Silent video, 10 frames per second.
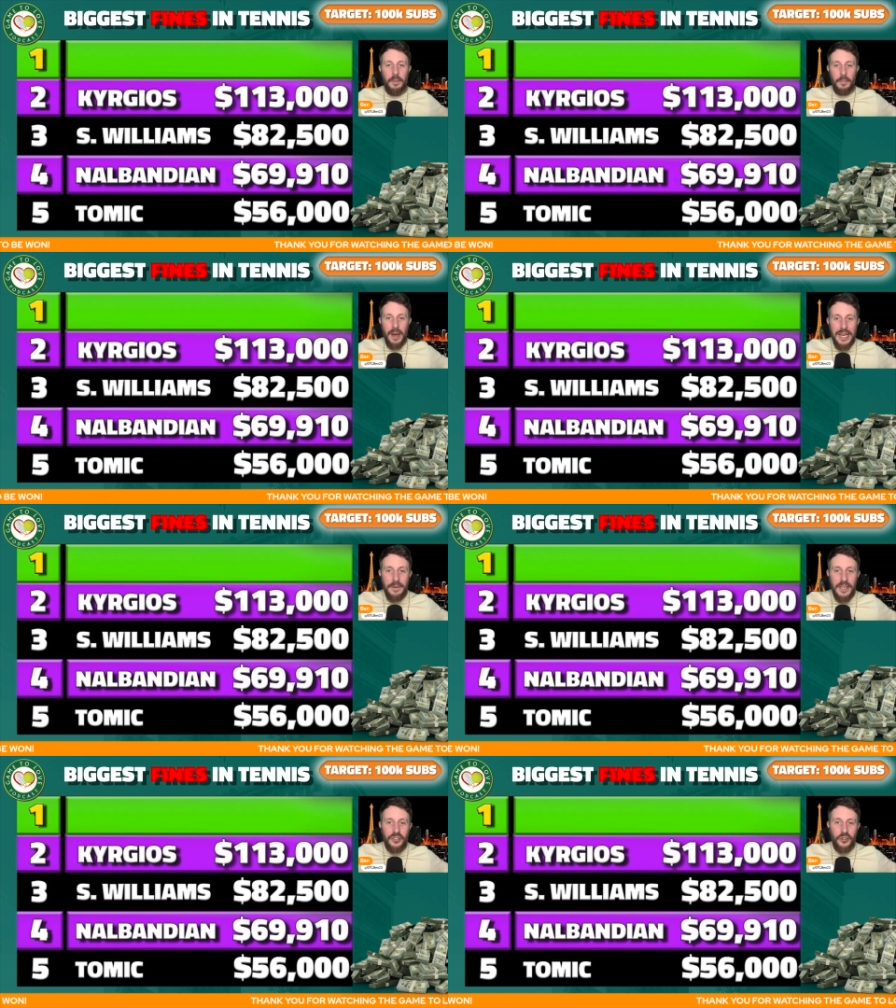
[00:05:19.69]
but
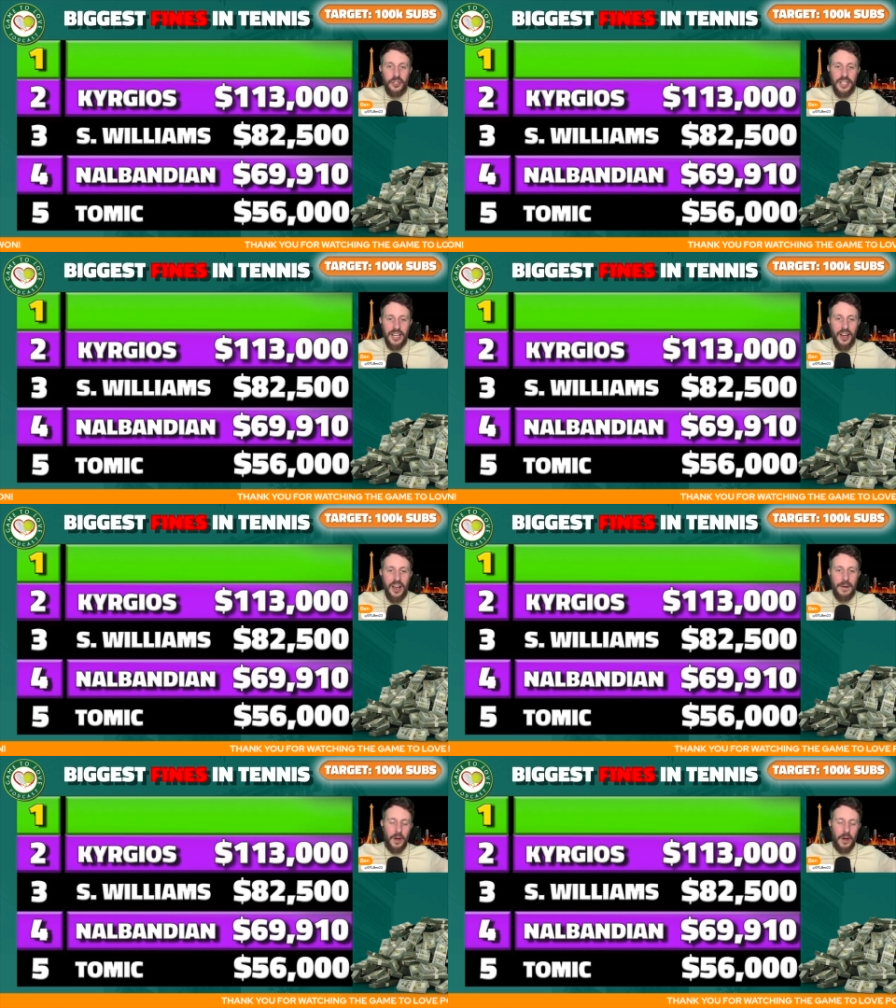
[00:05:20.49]
maybe he's crossed the
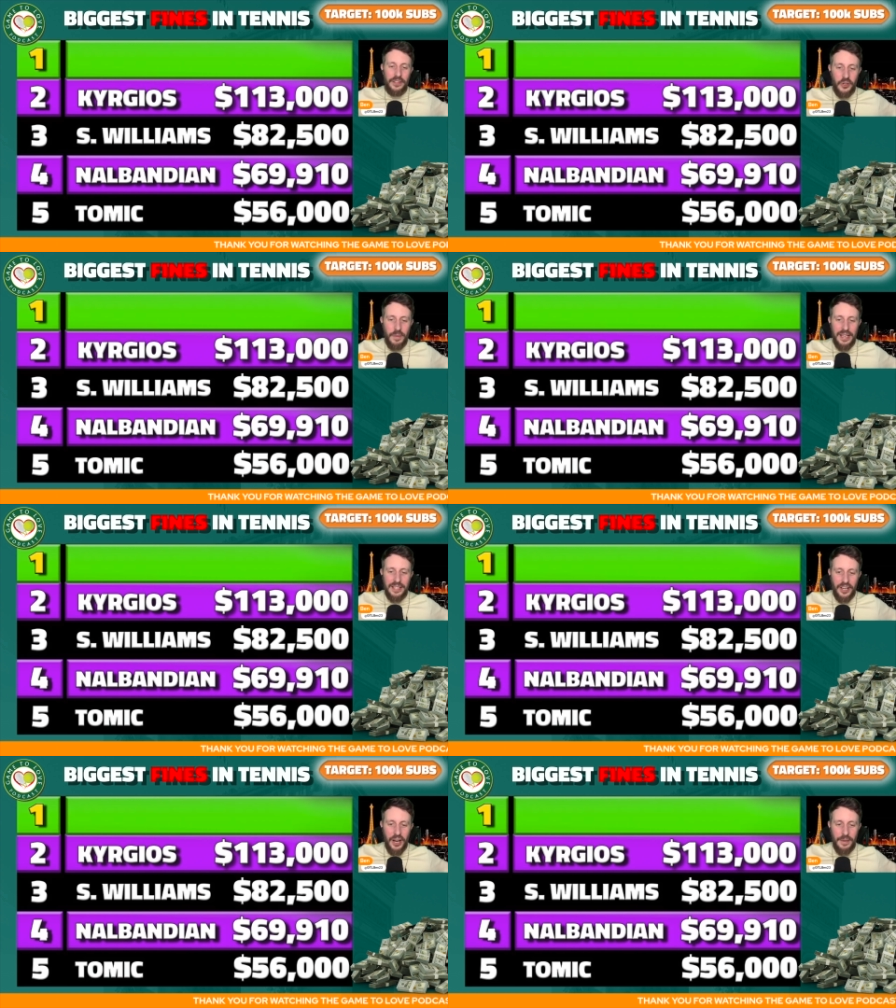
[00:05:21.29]
line one too
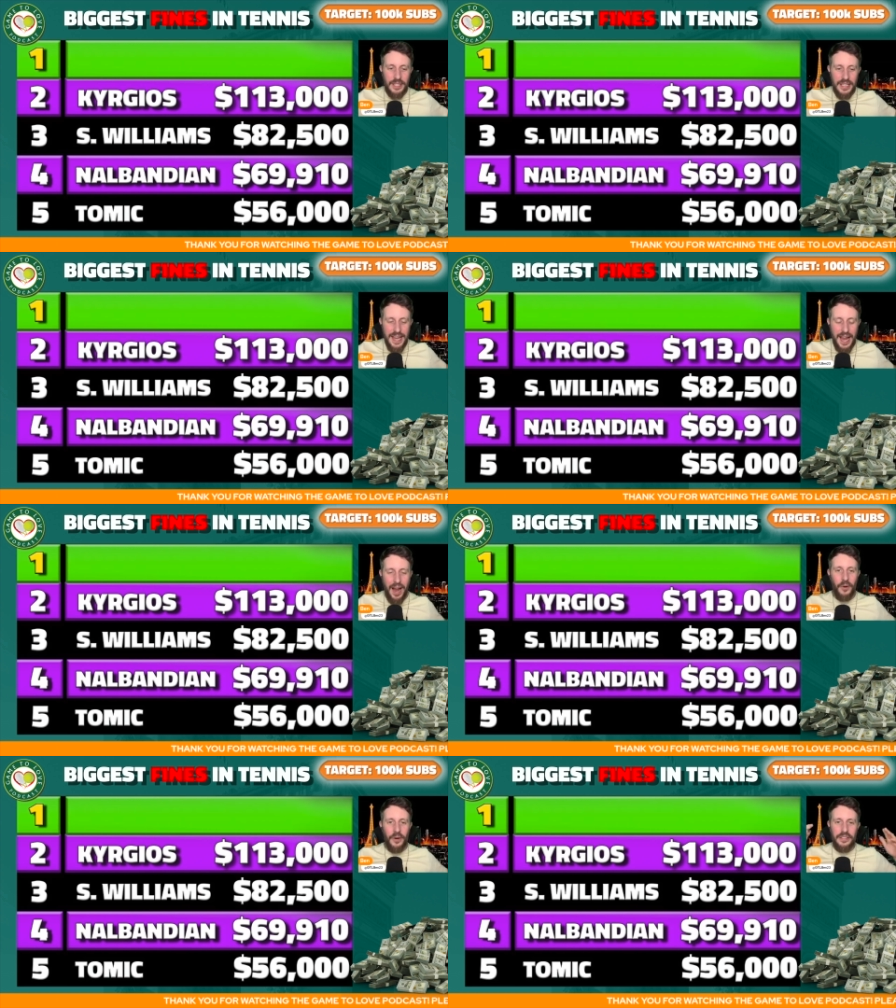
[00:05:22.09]
many times and
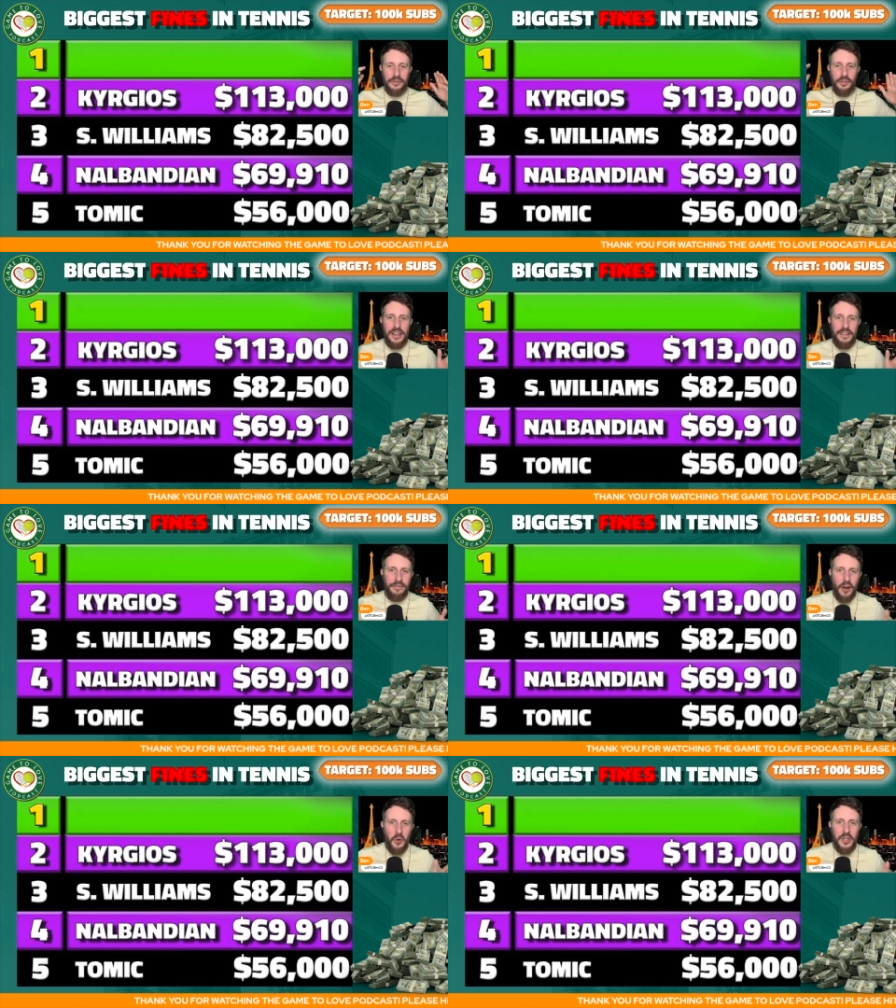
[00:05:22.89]
now he's really
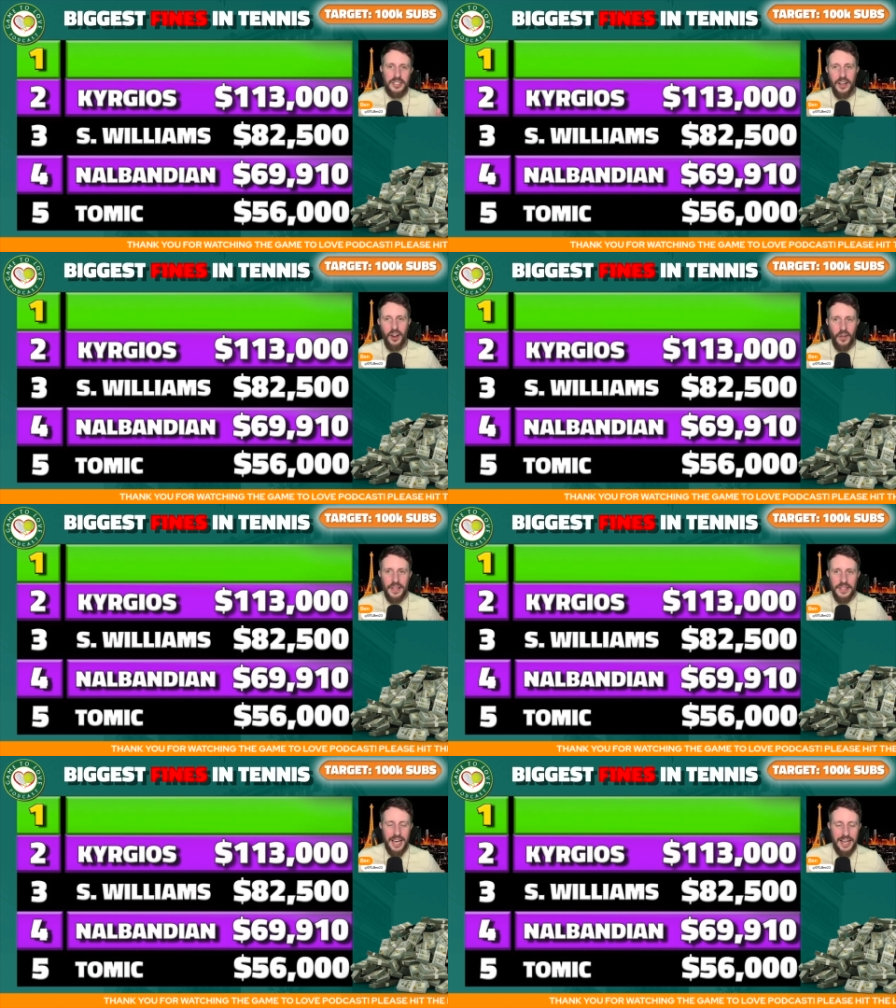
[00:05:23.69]
focusing on
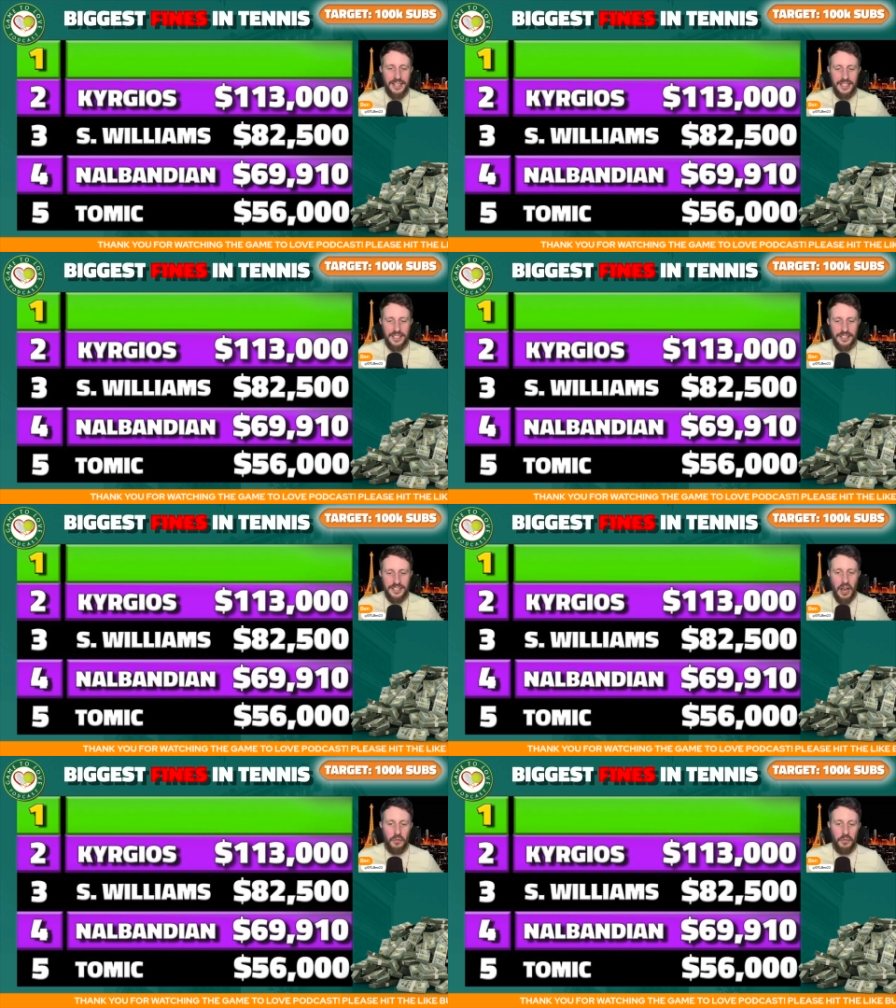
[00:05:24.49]
the tennis
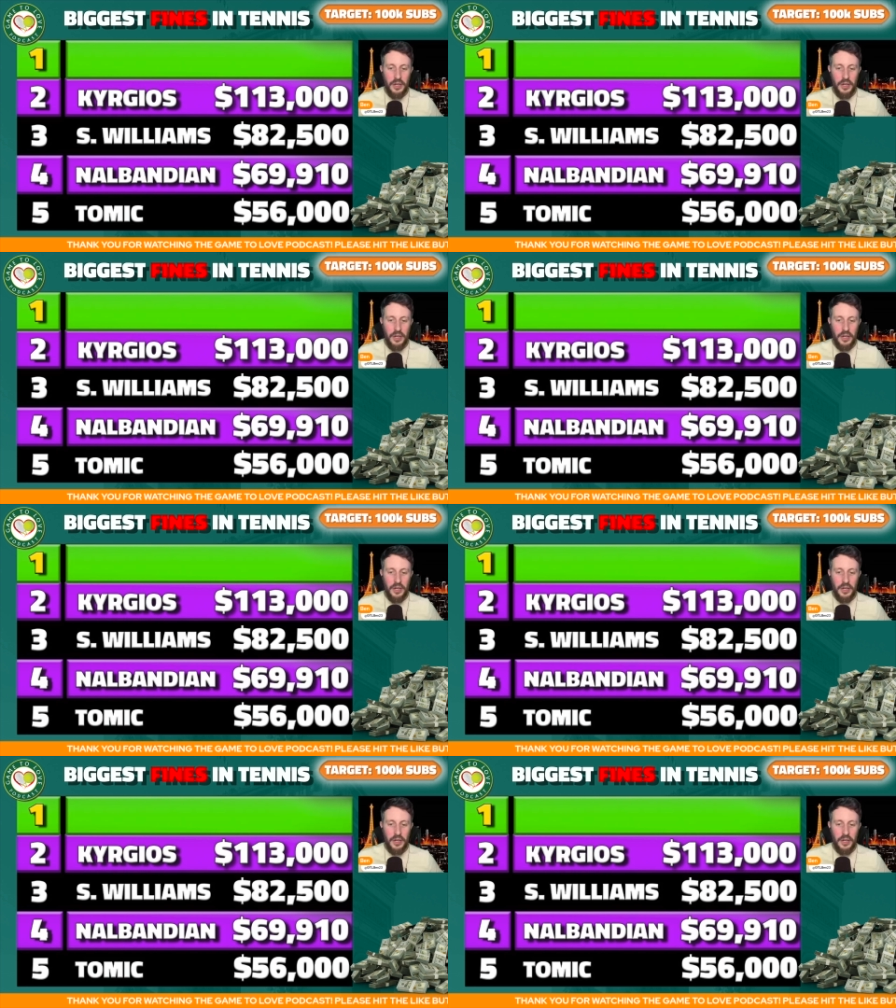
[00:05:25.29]
itself,